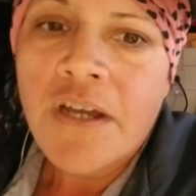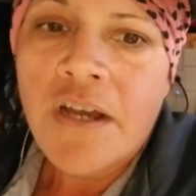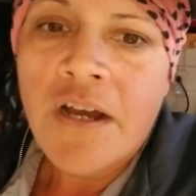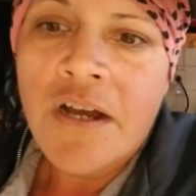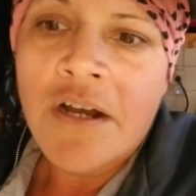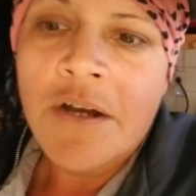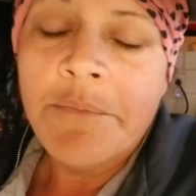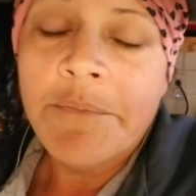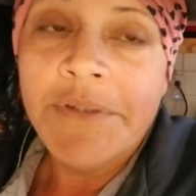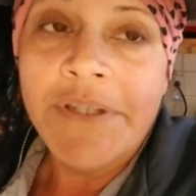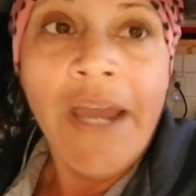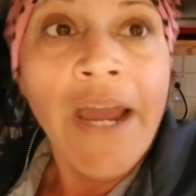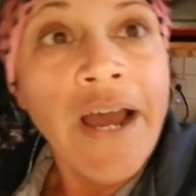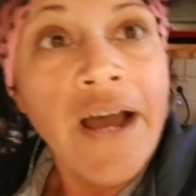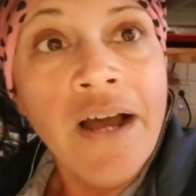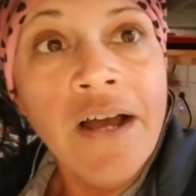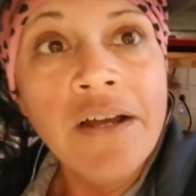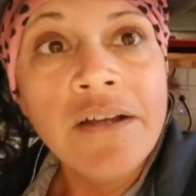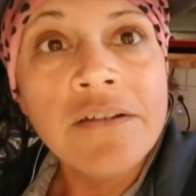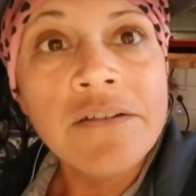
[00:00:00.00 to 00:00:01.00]
um,
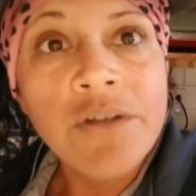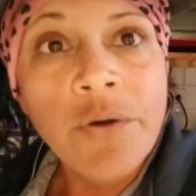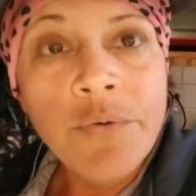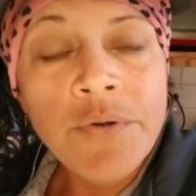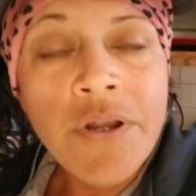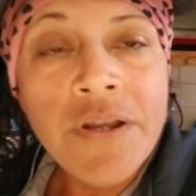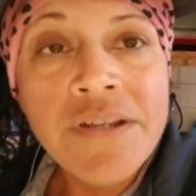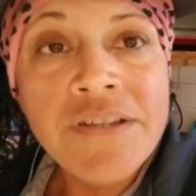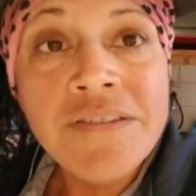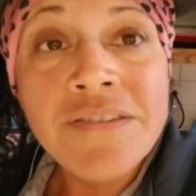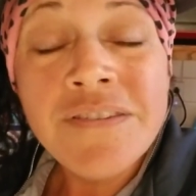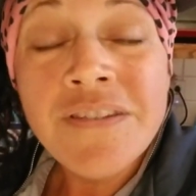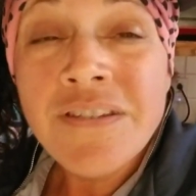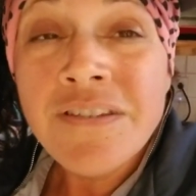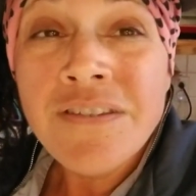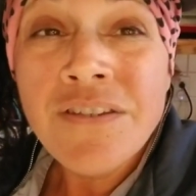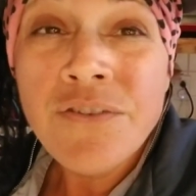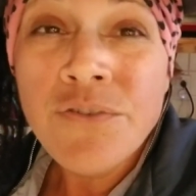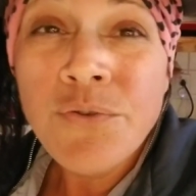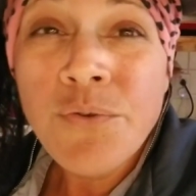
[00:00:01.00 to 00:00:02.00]
yeah, going on a
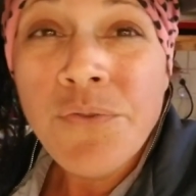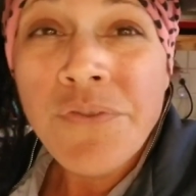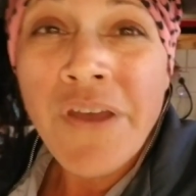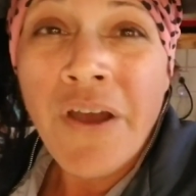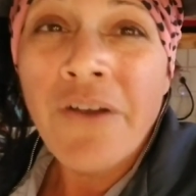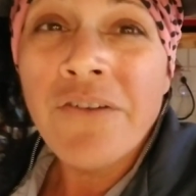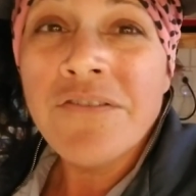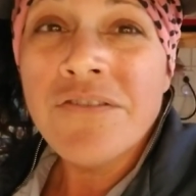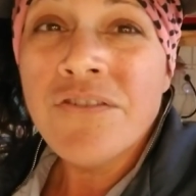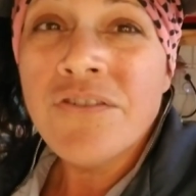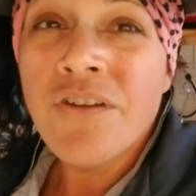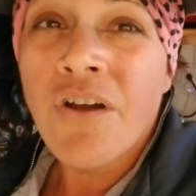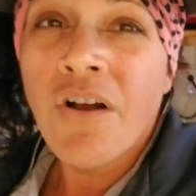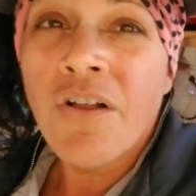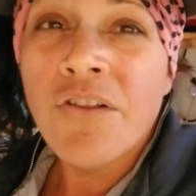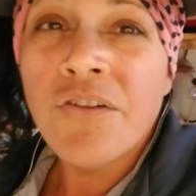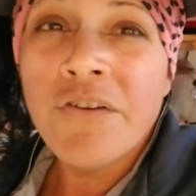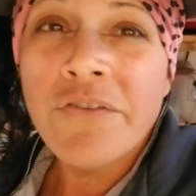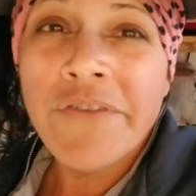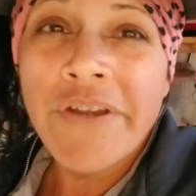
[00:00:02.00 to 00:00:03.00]

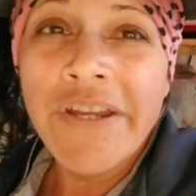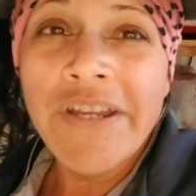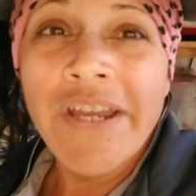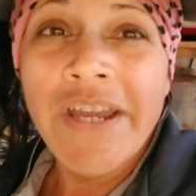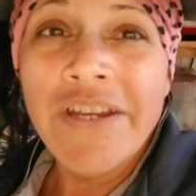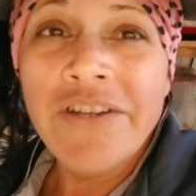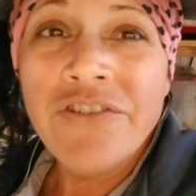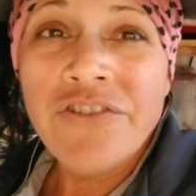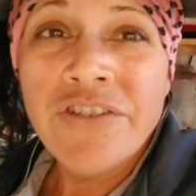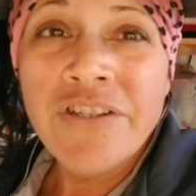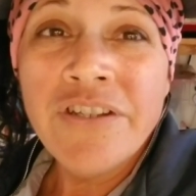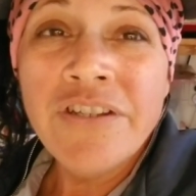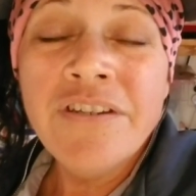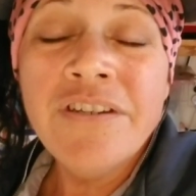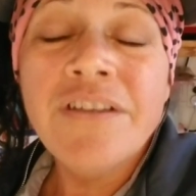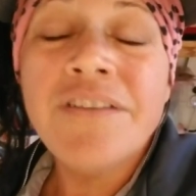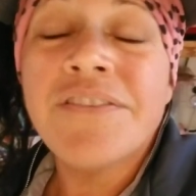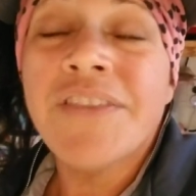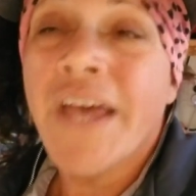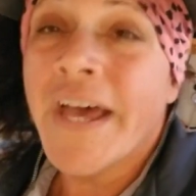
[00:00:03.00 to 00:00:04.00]
$62,000
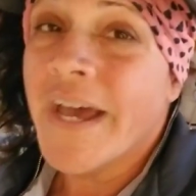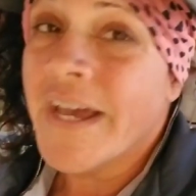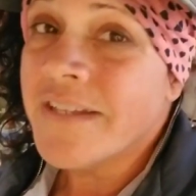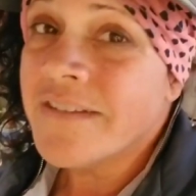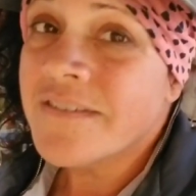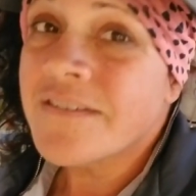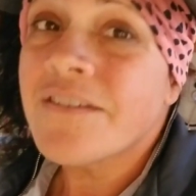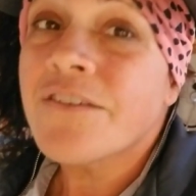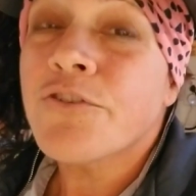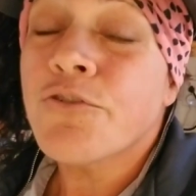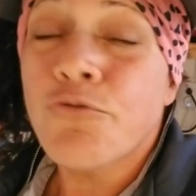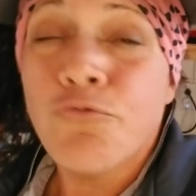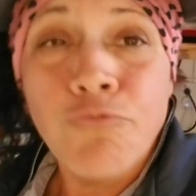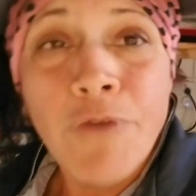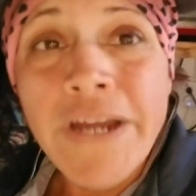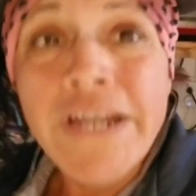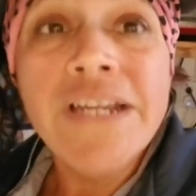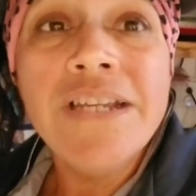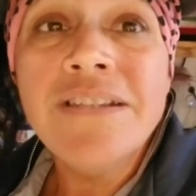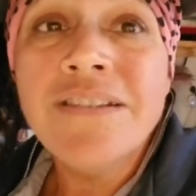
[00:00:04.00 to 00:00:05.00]
vacation. That's
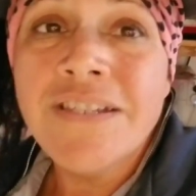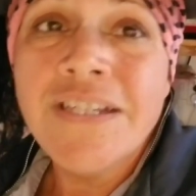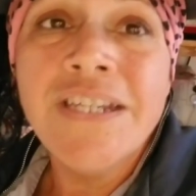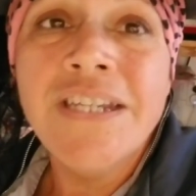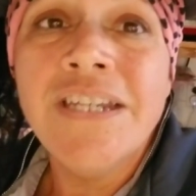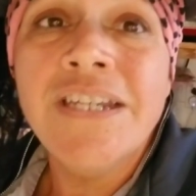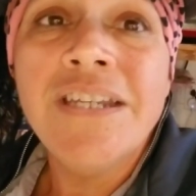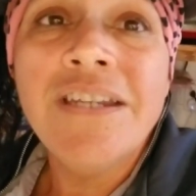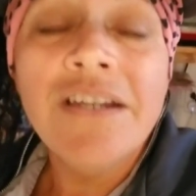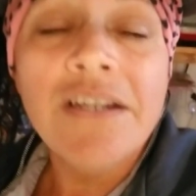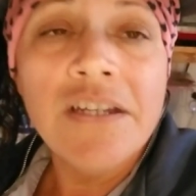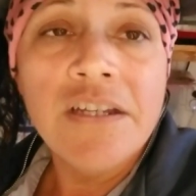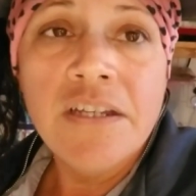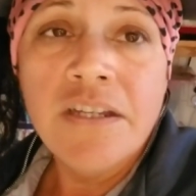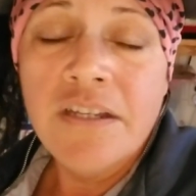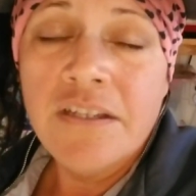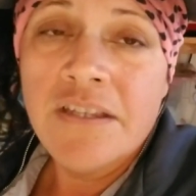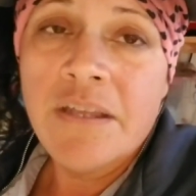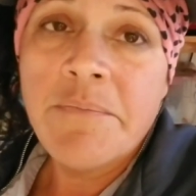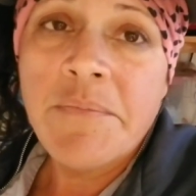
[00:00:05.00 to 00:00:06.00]
crazy.
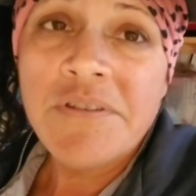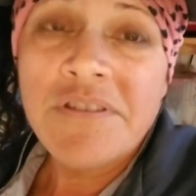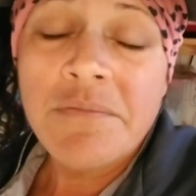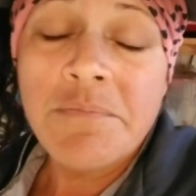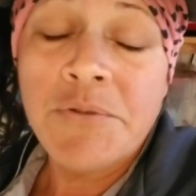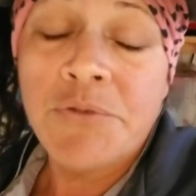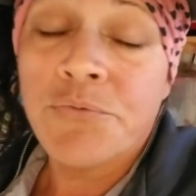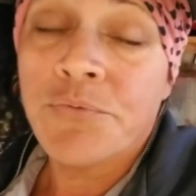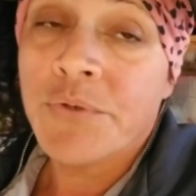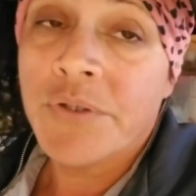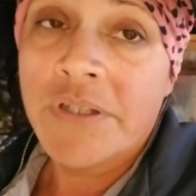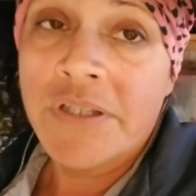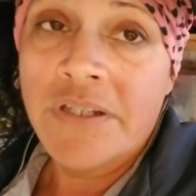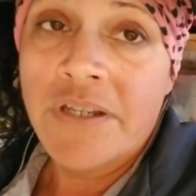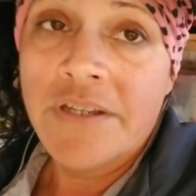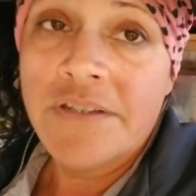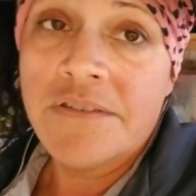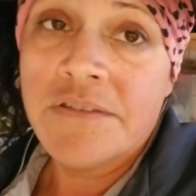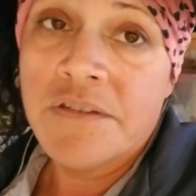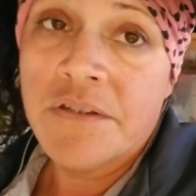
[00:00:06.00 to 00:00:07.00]
That must have been really
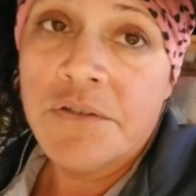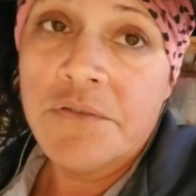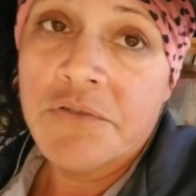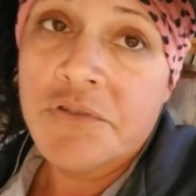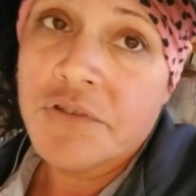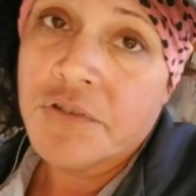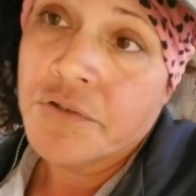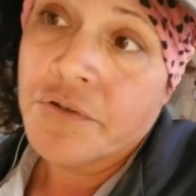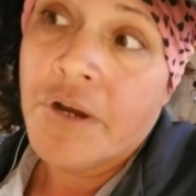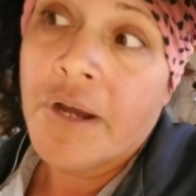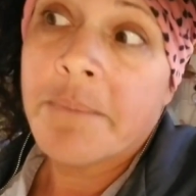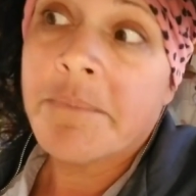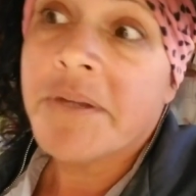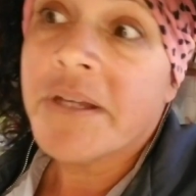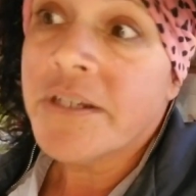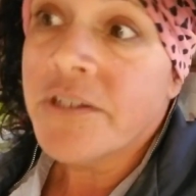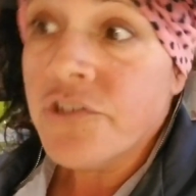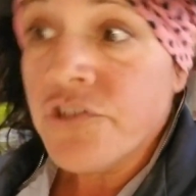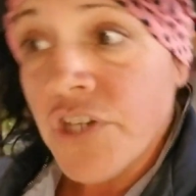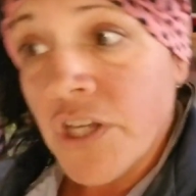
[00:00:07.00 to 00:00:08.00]
nice though. So I'm
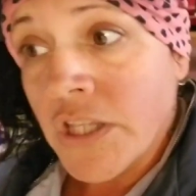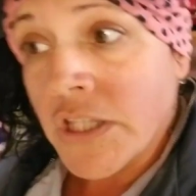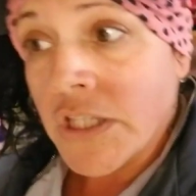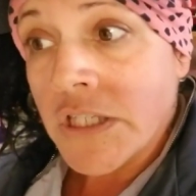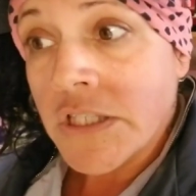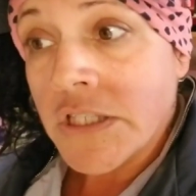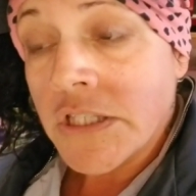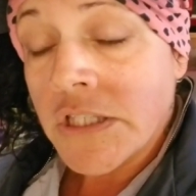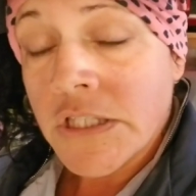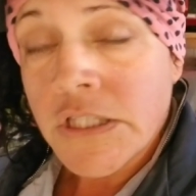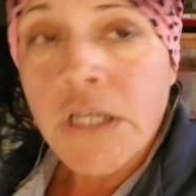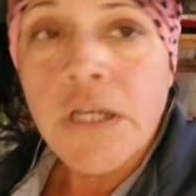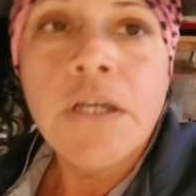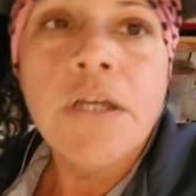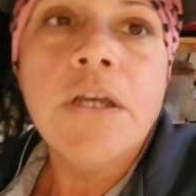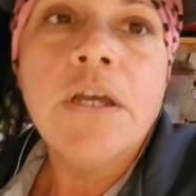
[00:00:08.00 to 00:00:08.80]
kind of jealous.